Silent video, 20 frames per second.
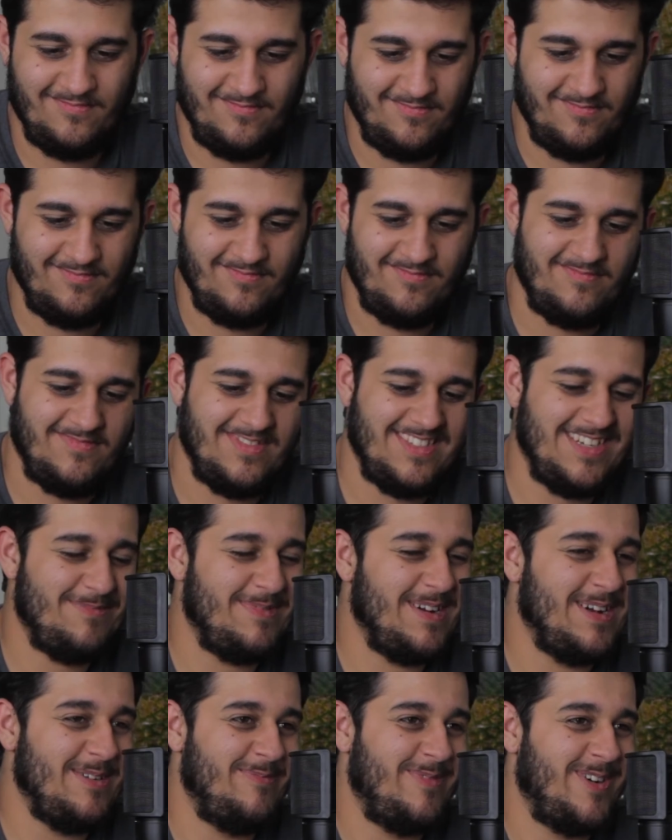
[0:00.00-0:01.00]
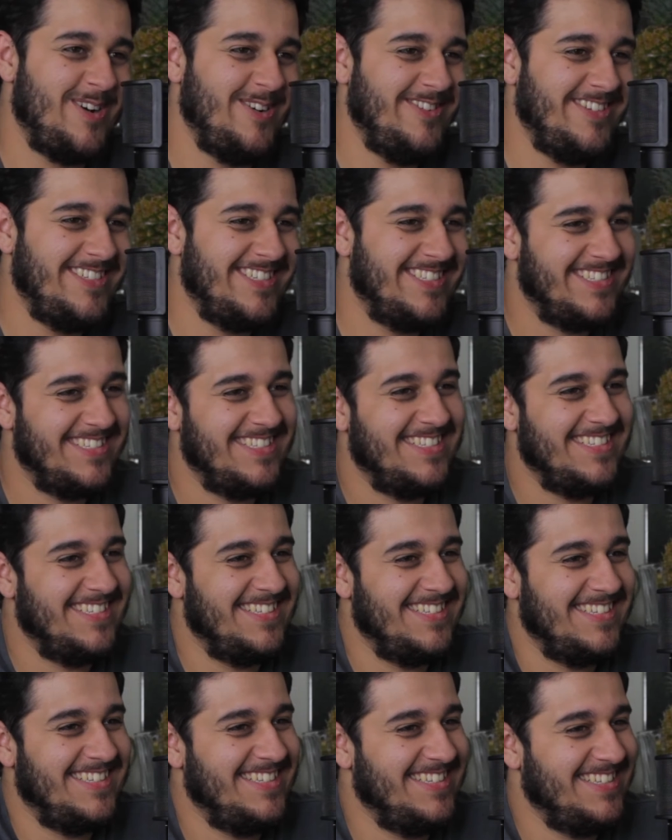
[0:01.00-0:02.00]
I'm pretty sure we might be seeing a collab
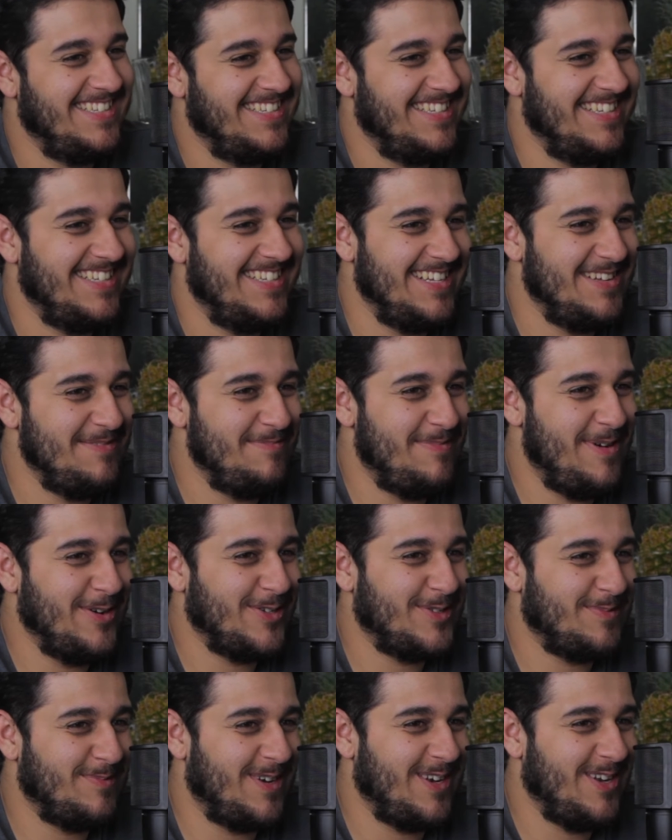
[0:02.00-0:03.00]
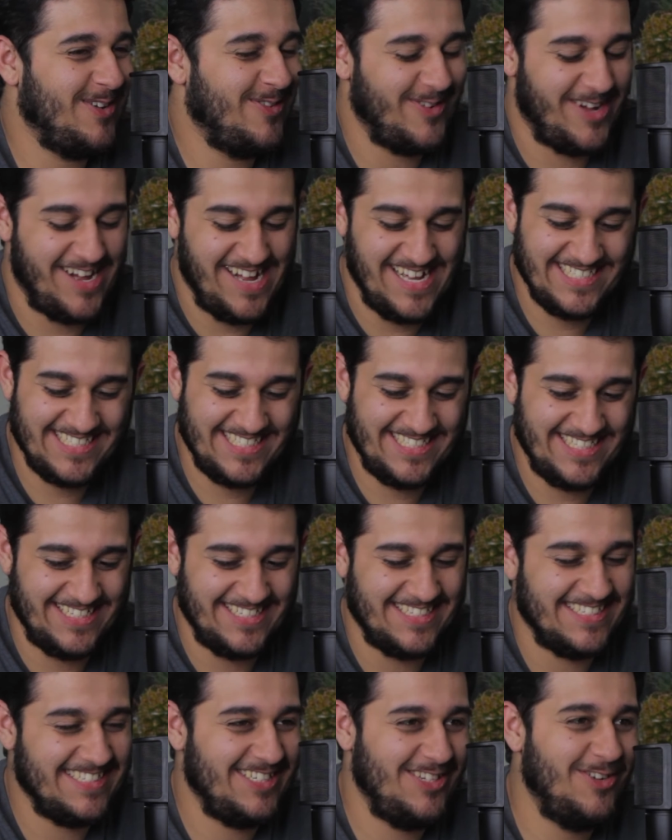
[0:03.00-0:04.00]
from them. Post Malone,
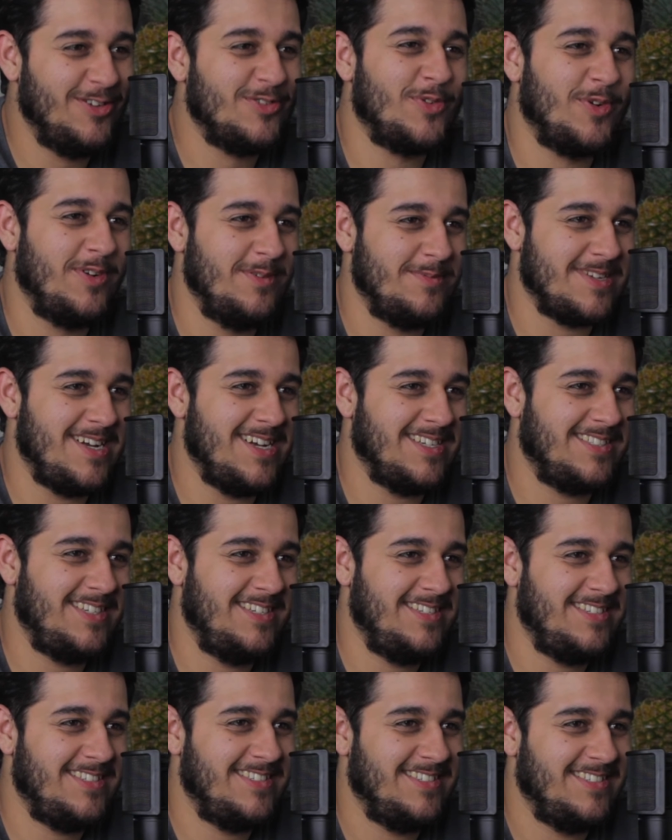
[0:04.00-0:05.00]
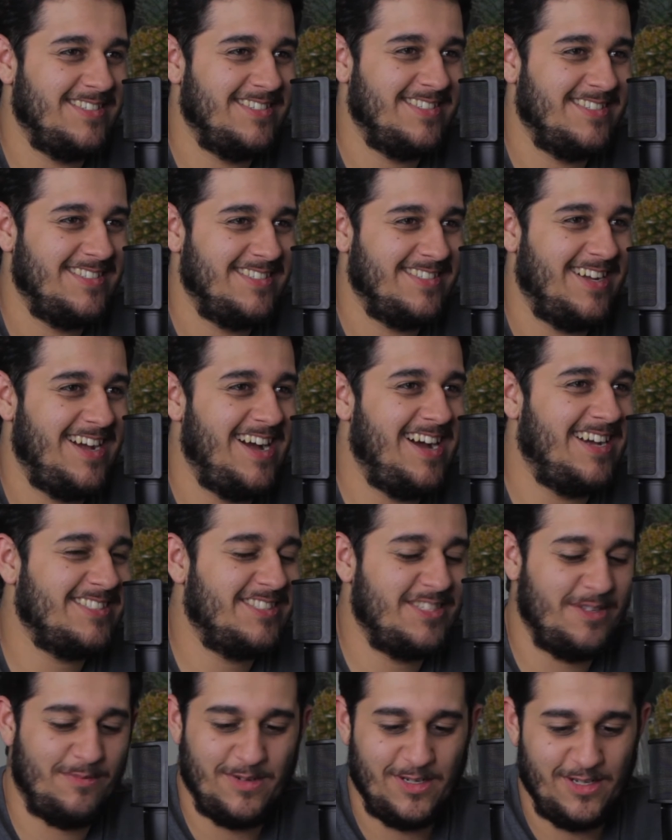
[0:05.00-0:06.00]
Austin. Yeah. You know his real name's Austin?
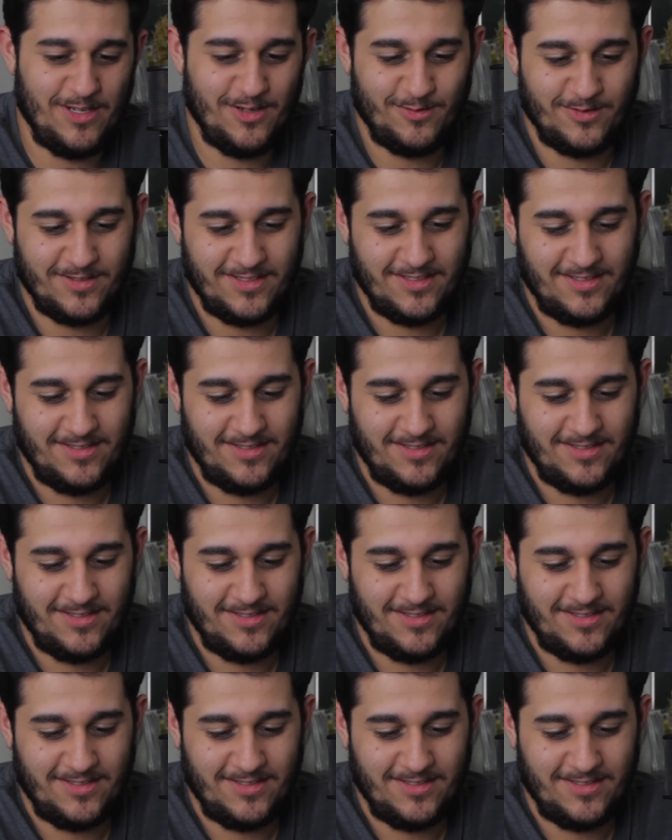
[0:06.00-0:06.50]
Austin Malone.